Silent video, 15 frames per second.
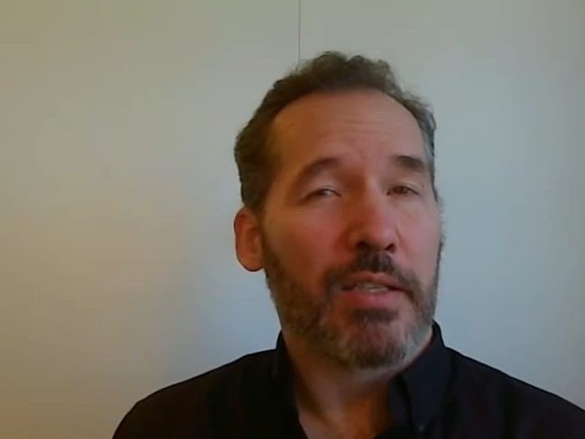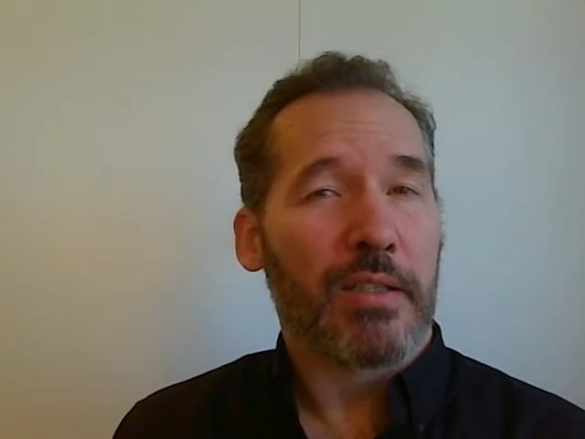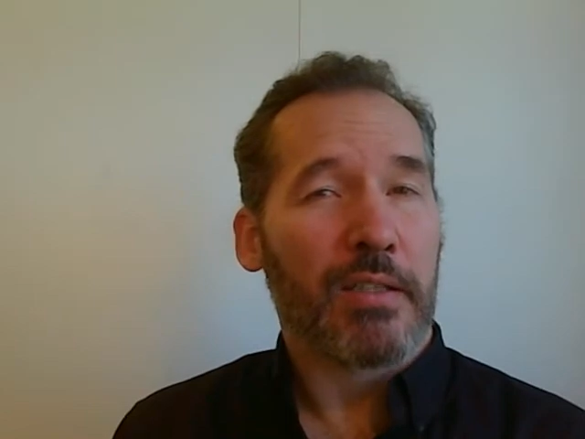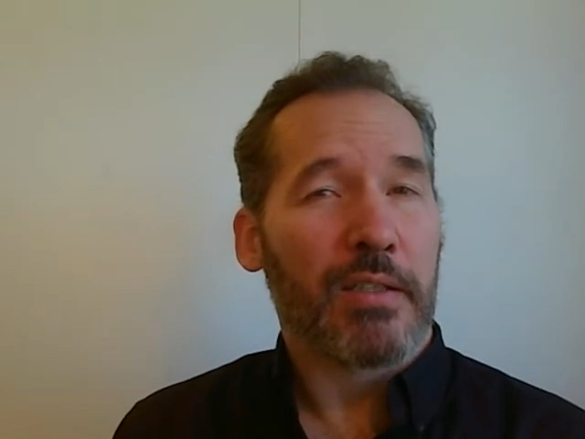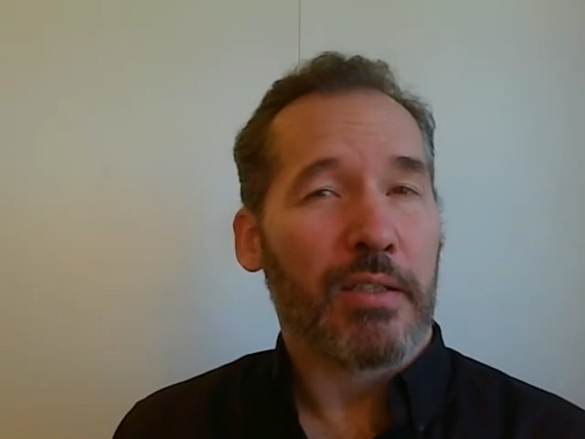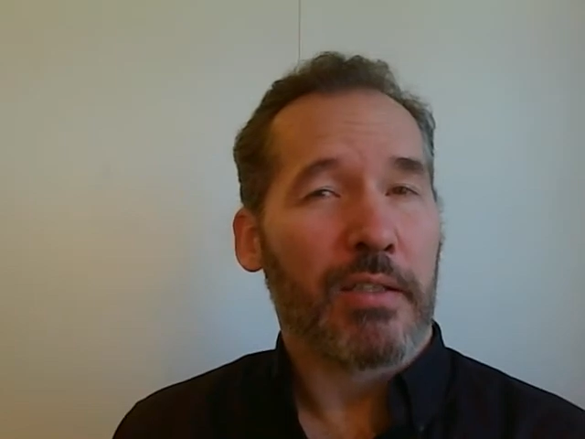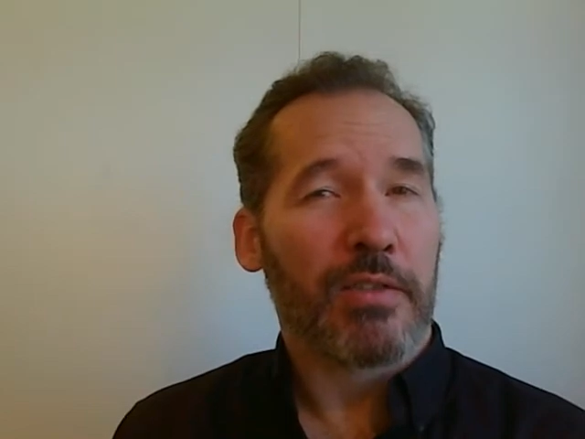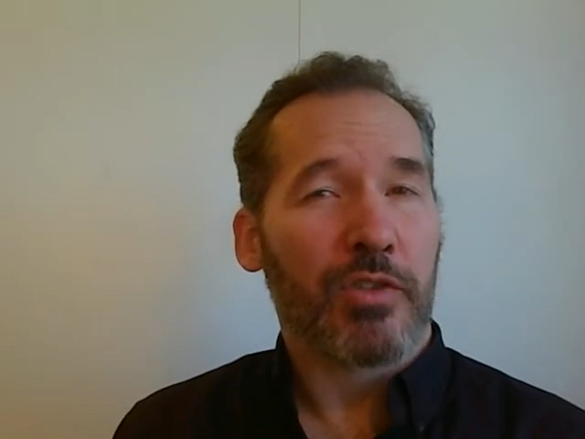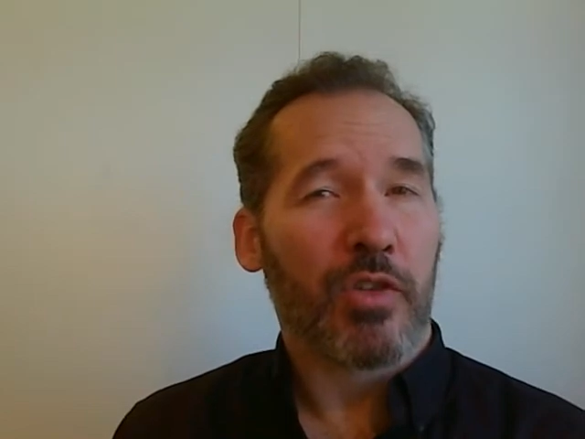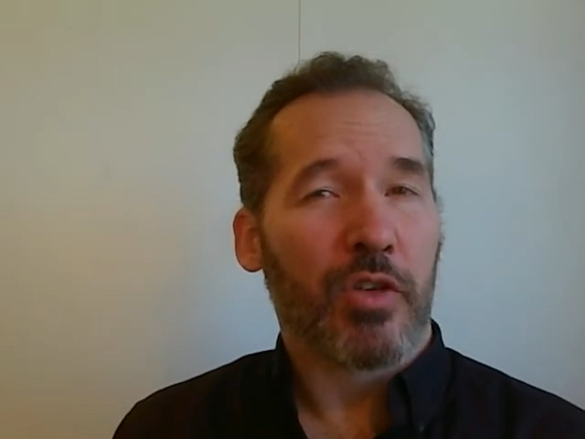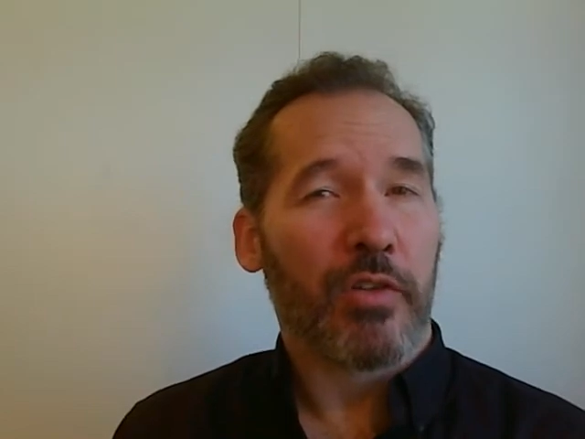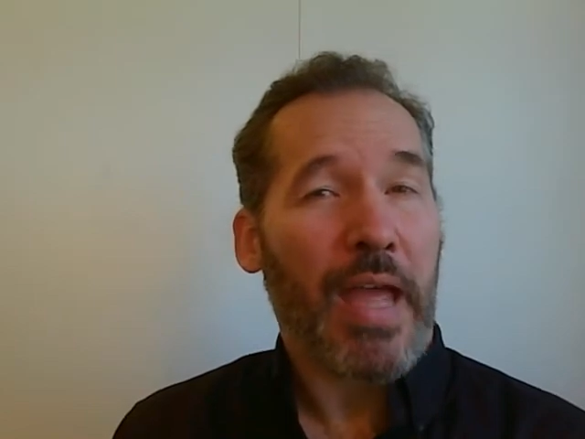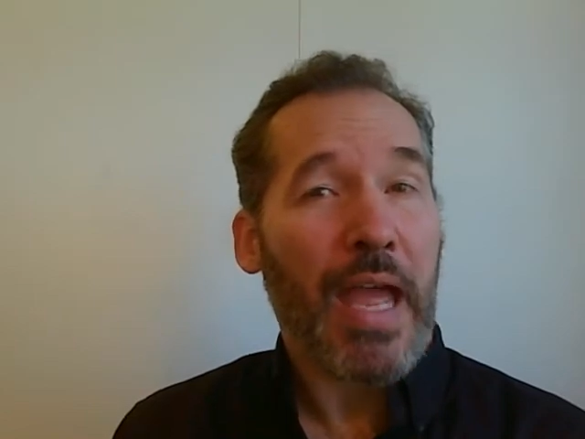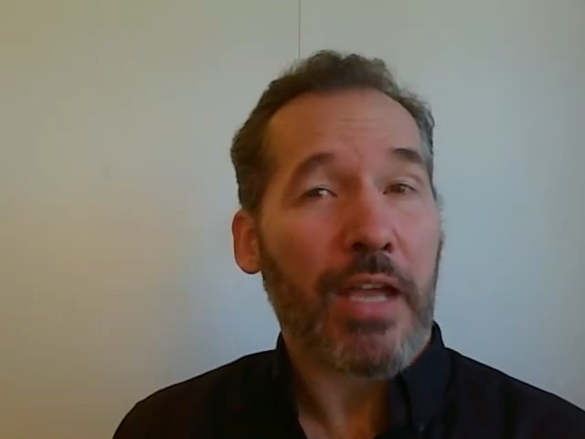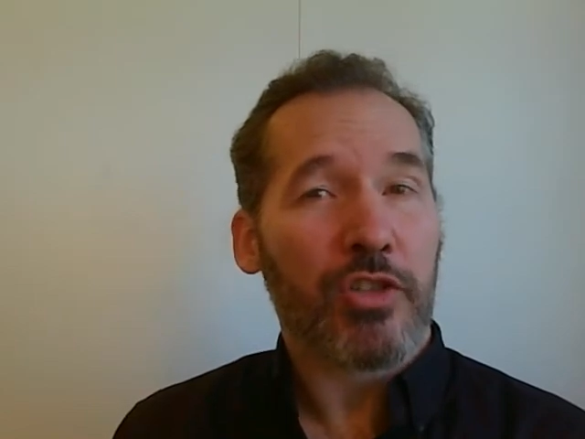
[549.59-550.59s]
a sort
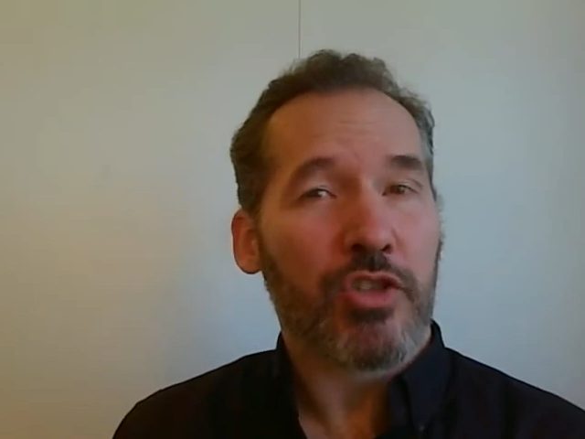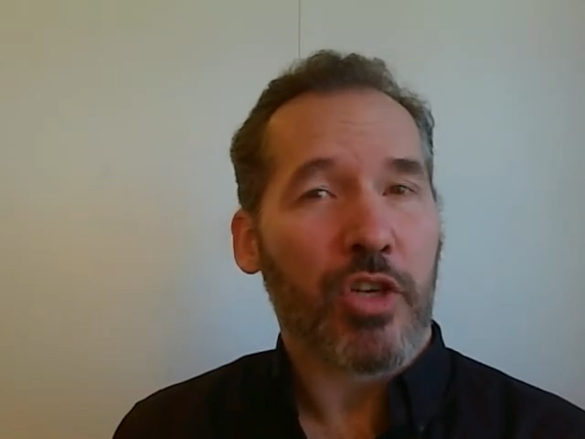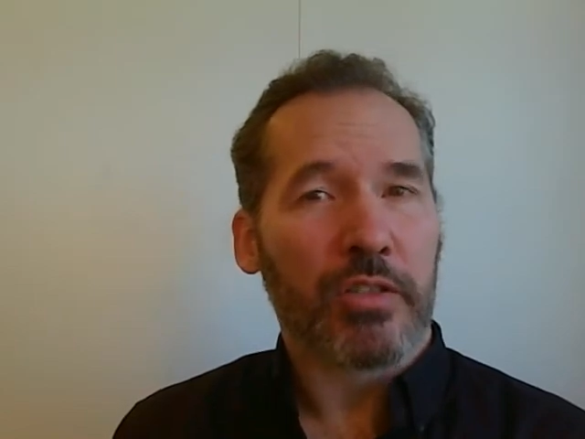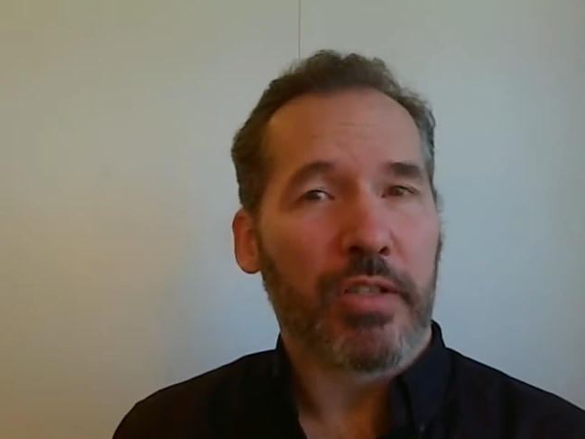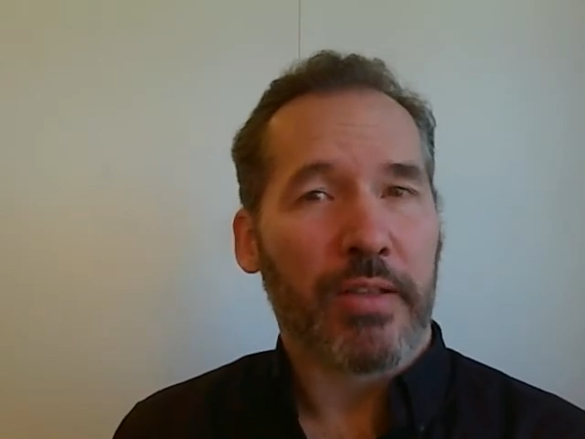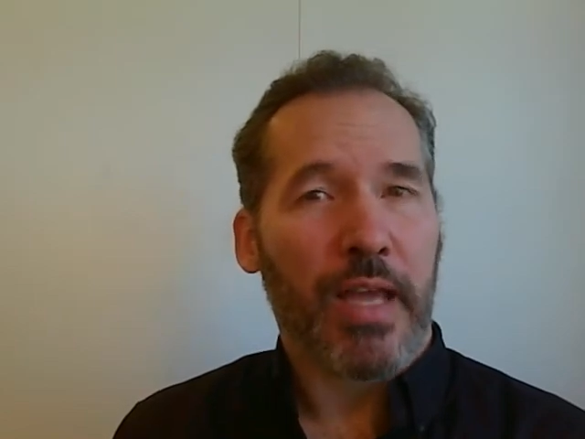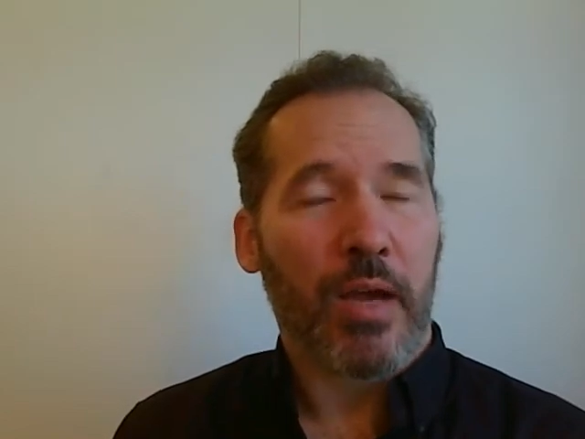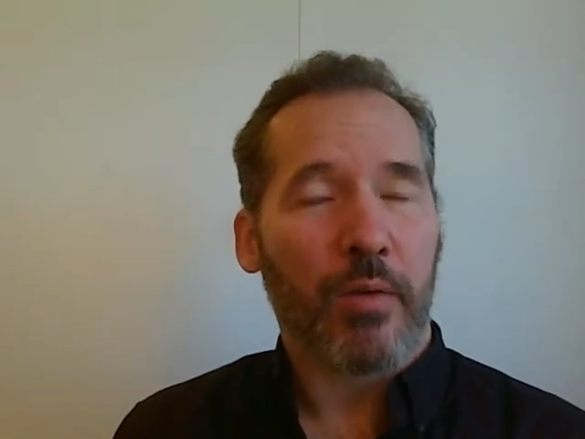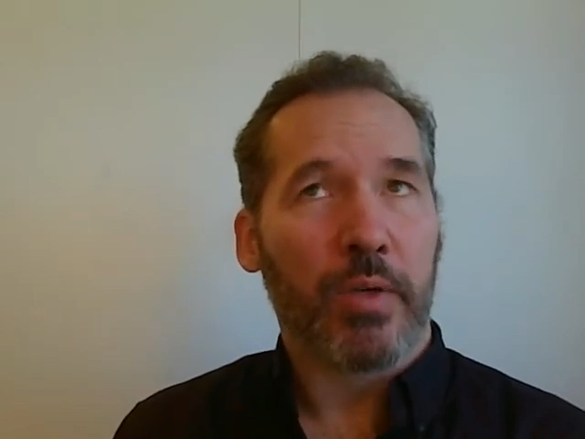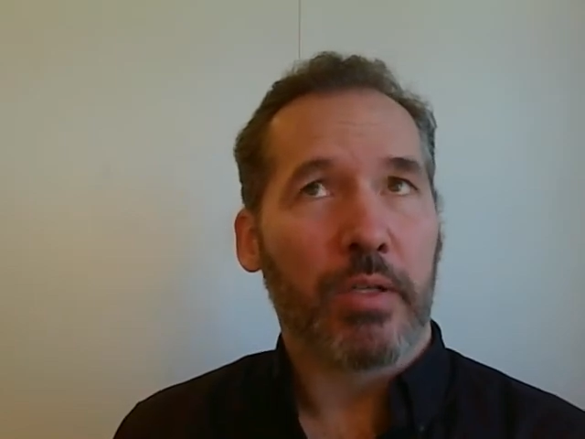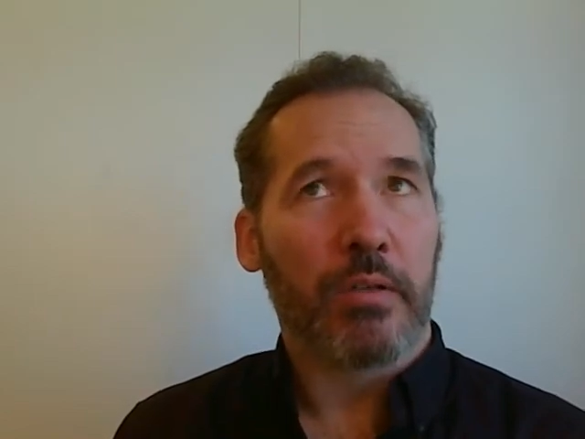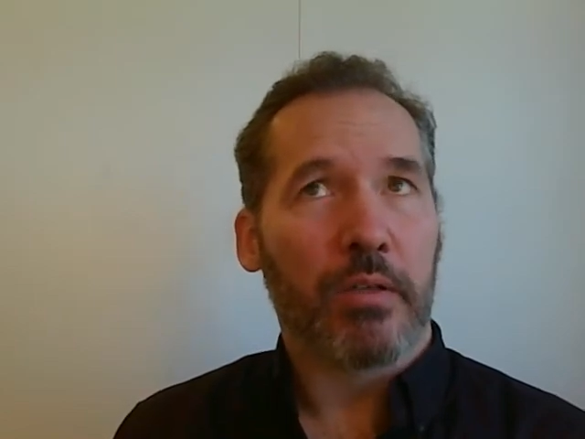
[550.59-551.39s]
of adjunct to that,